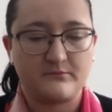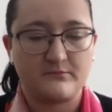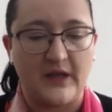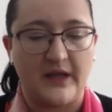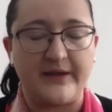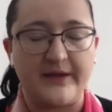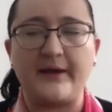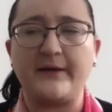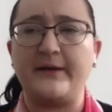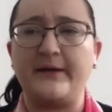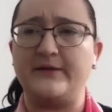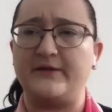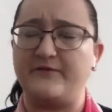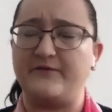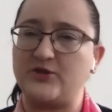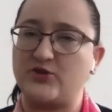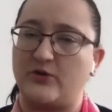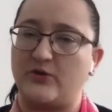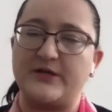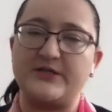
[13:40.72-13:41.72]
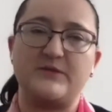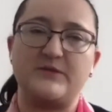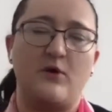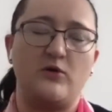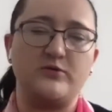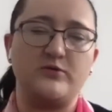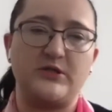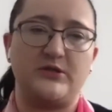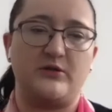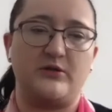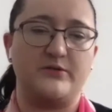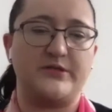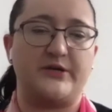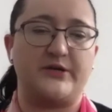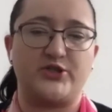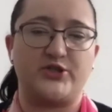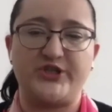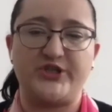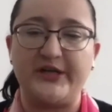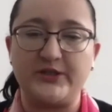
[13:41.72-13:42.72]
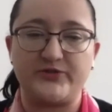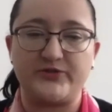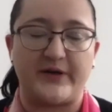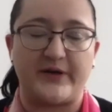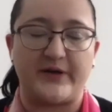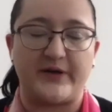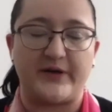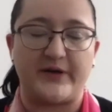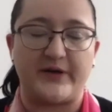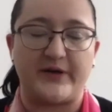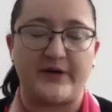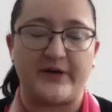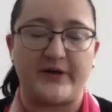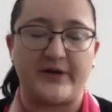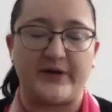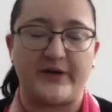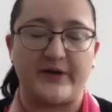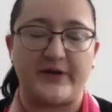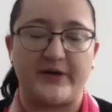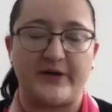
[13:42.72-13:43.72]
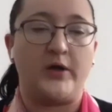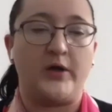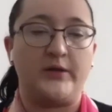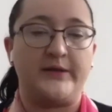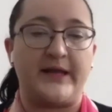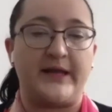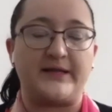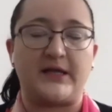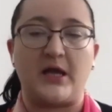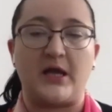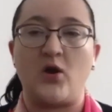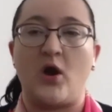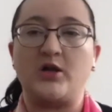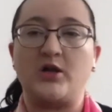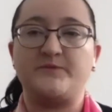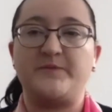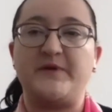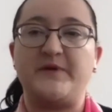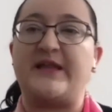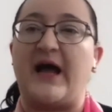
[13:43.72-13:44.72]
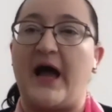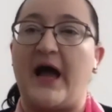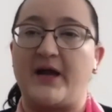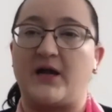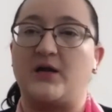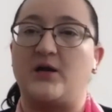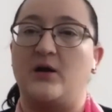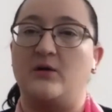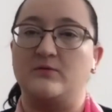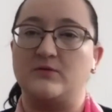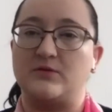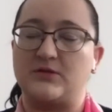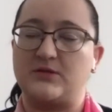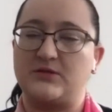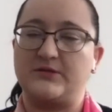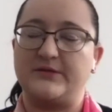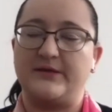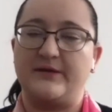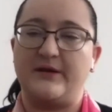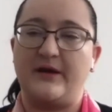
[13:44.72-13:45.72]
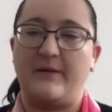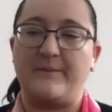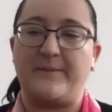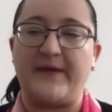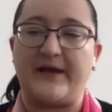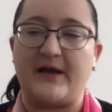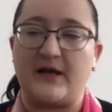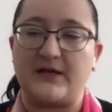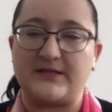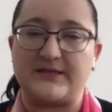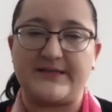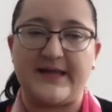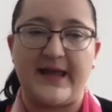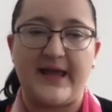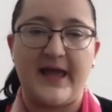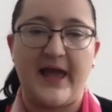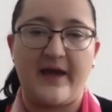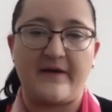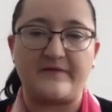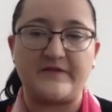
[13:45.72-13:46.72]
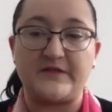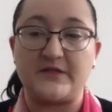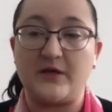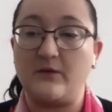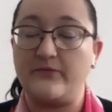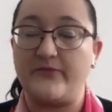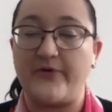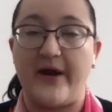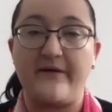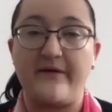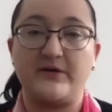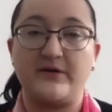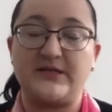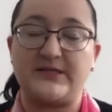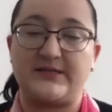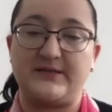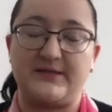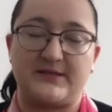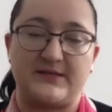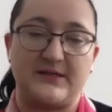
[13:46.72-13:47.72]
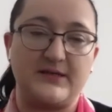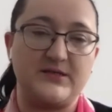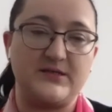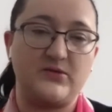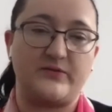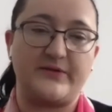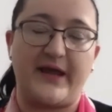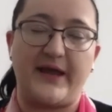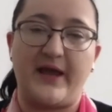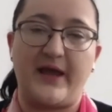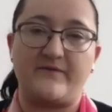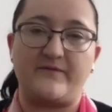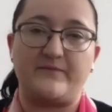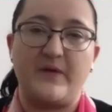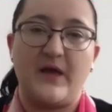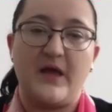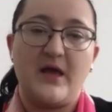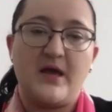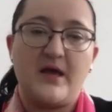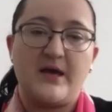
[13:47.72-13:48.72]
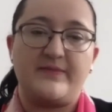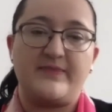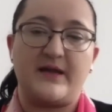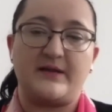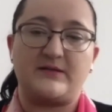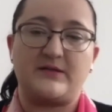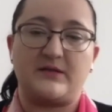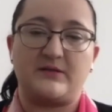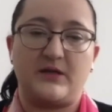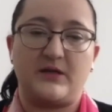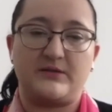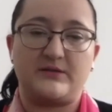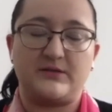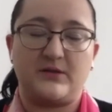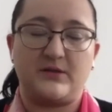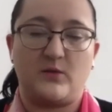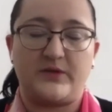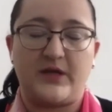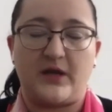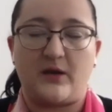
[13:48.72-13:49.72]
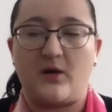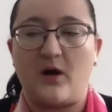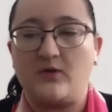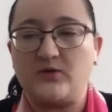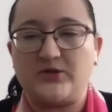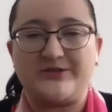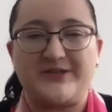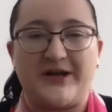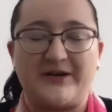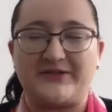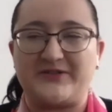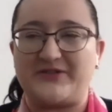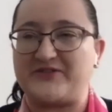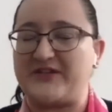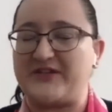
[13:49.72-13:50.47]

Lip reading: individuals. Mostly those are children that cannot be diagnosed because they have so rare diseases, or they have that they go to doctors